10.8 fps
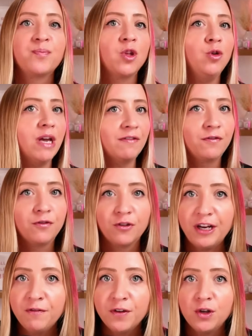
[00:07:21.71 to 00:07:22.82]
You get
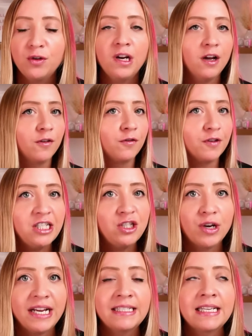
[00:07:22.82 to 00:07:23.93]
free food, free
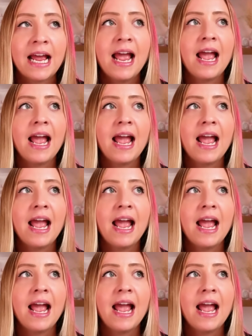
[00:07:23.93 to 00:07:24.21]
drinks,